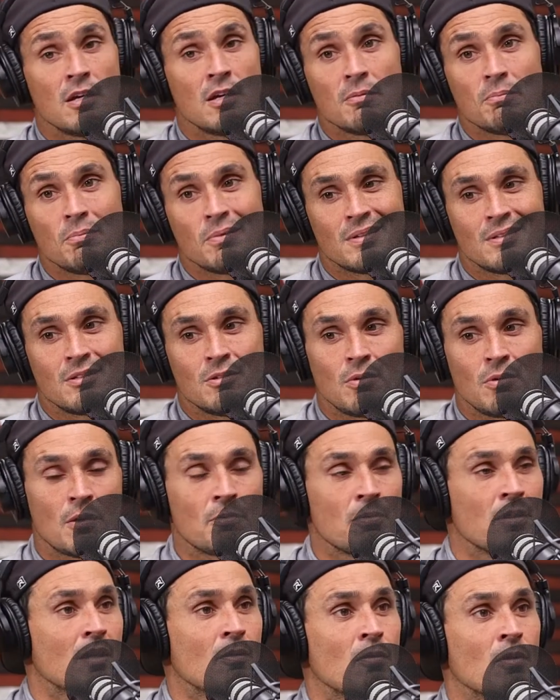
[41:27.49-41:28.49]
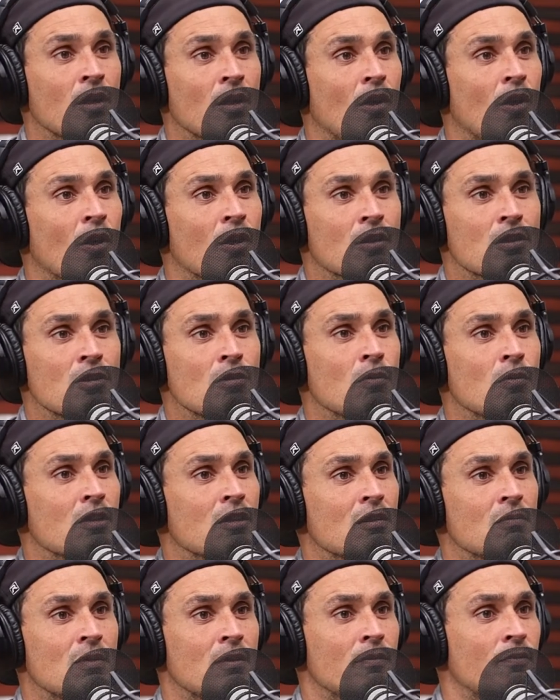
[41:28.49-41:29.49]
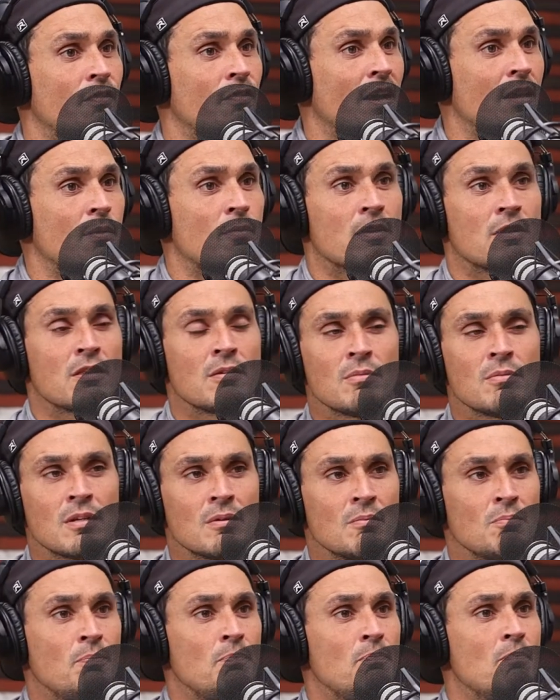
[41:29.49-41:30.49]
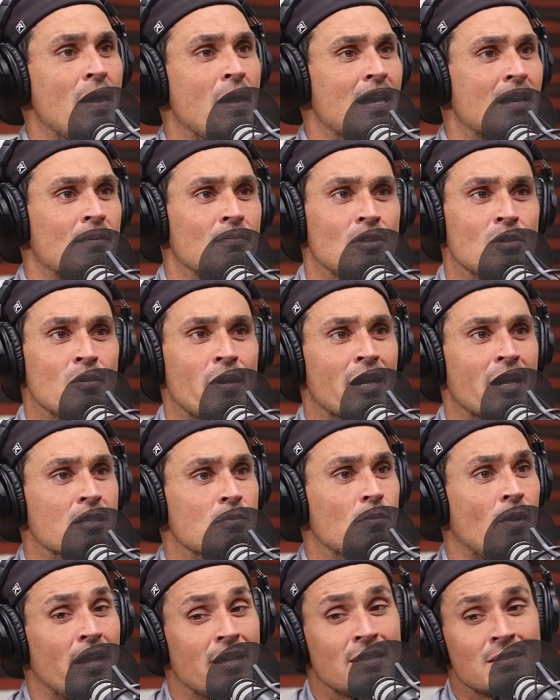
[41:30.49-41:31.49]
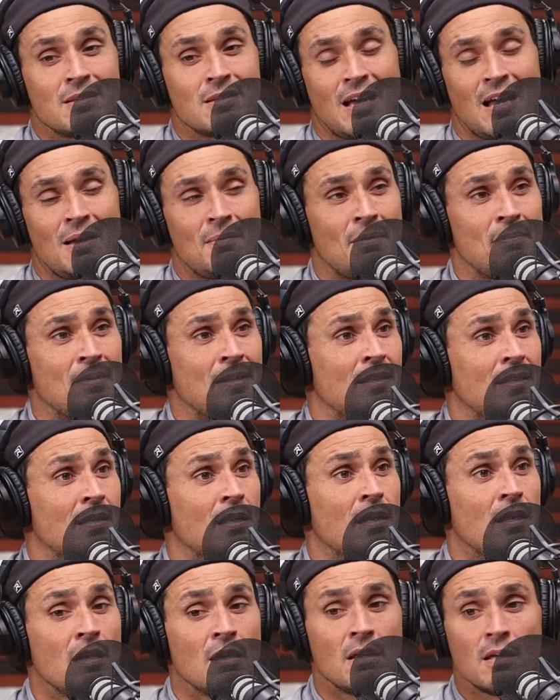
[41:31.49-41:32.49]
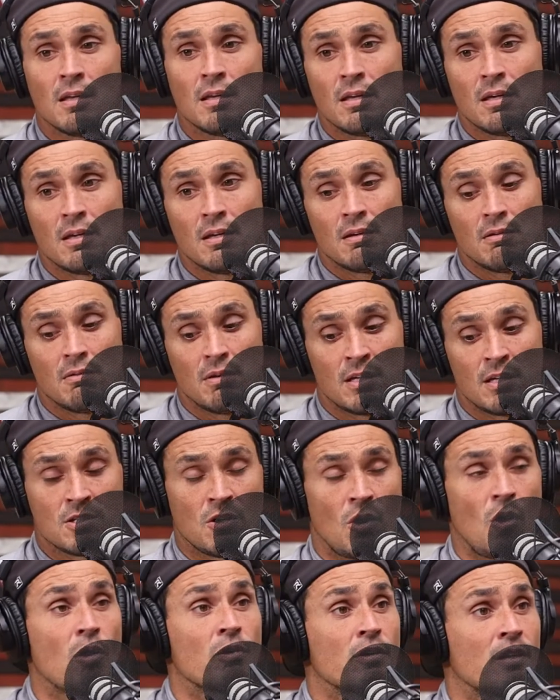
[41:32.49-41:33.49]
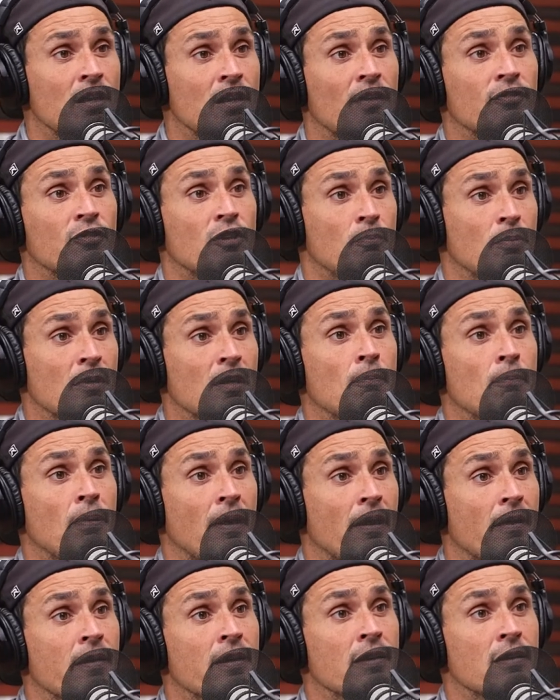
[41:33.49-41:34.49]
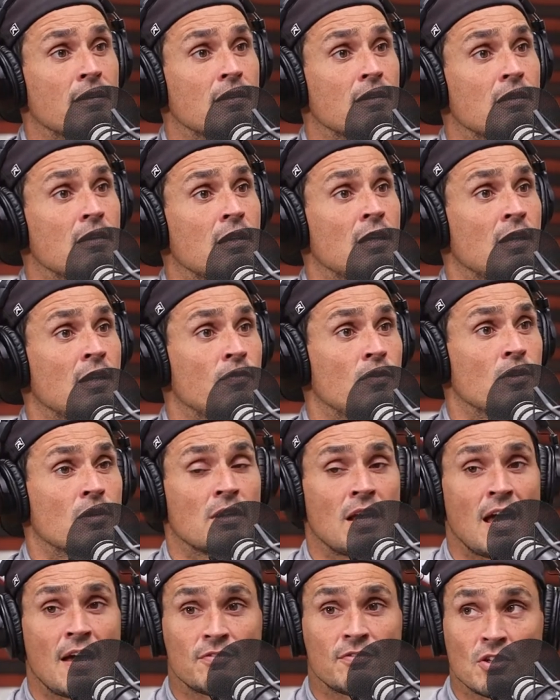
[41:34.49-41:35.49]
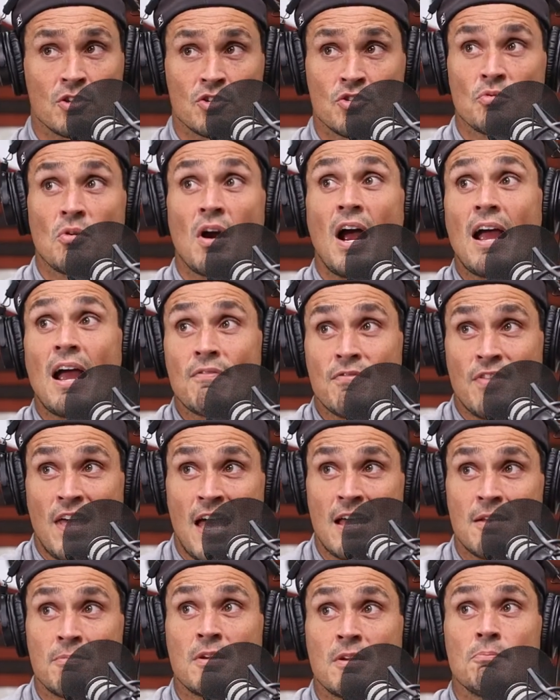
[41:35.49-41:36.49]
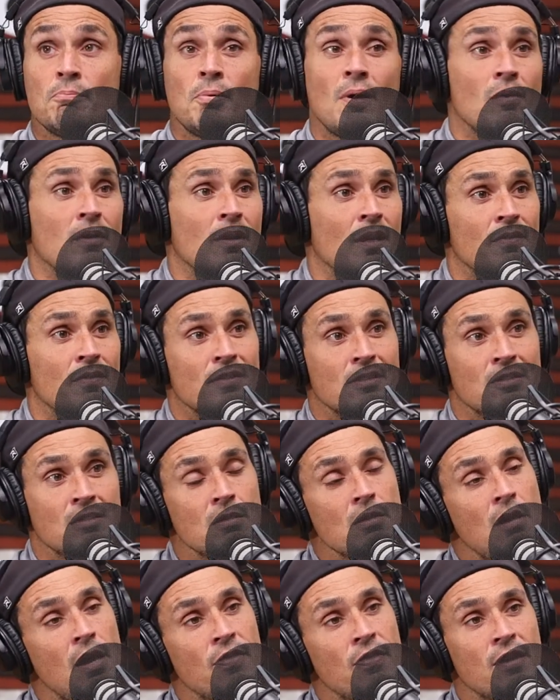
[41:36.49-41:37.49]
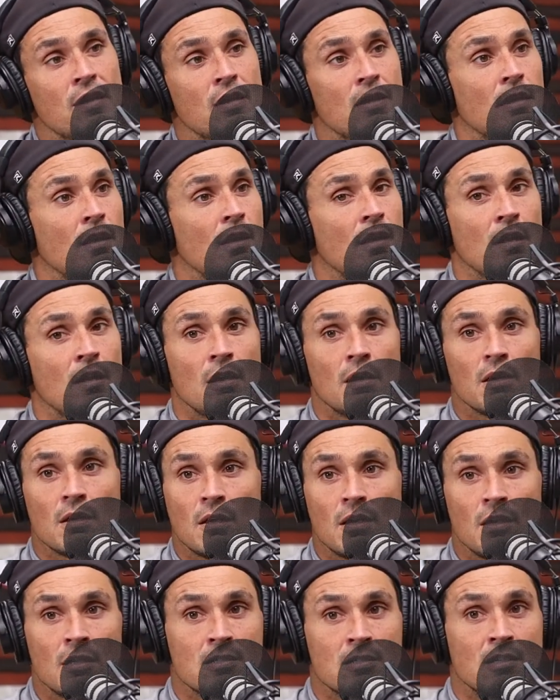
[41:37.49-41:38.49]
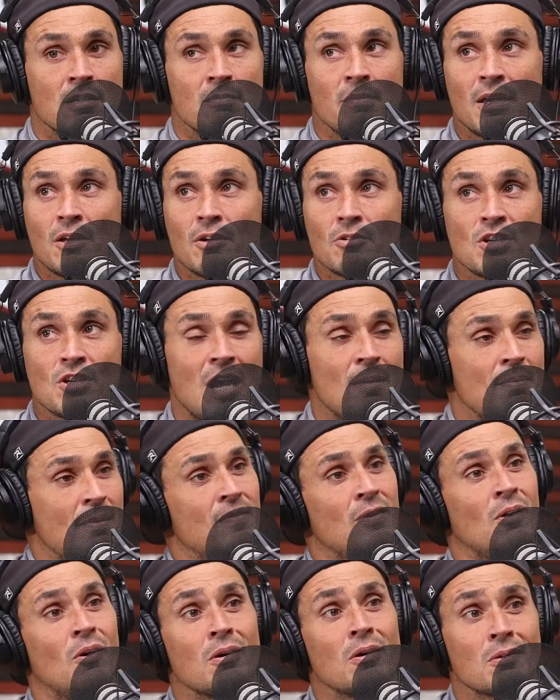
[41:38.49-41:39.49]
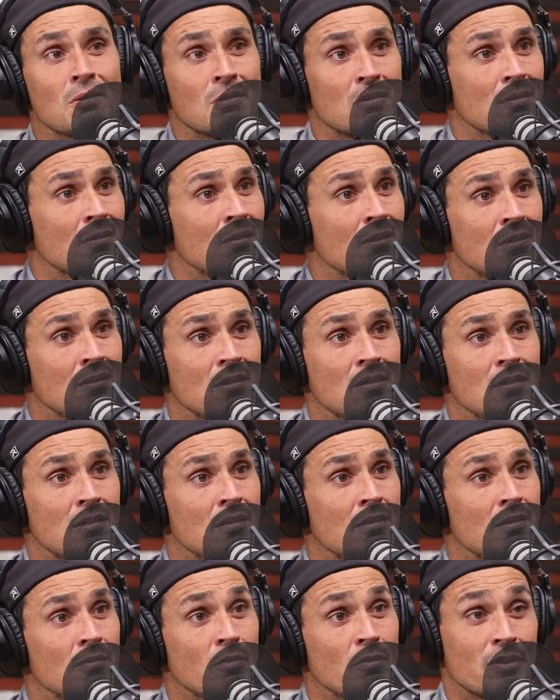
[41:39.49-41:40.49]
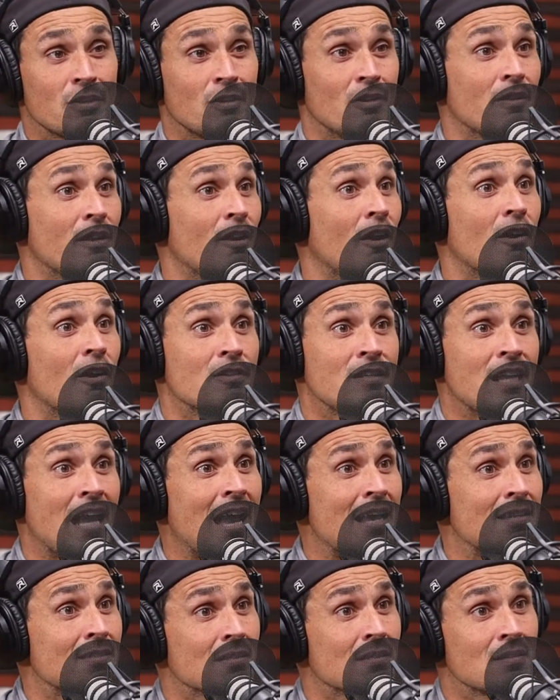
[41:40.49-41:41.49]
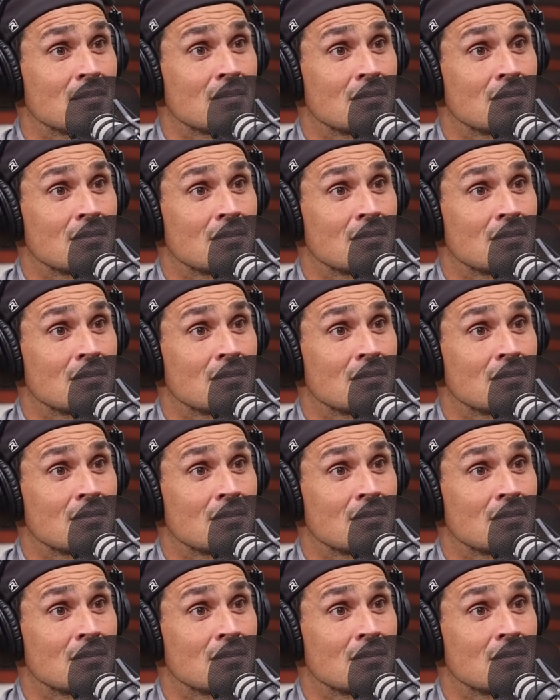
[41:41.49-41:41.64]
But do I really want to argue with them and fight with them and make them do X, Y, and Z? I mean, it's hard enough to be a parent. And if you're going to have to drive that component of it too, I think it's going to make your job even harder with an already hard task.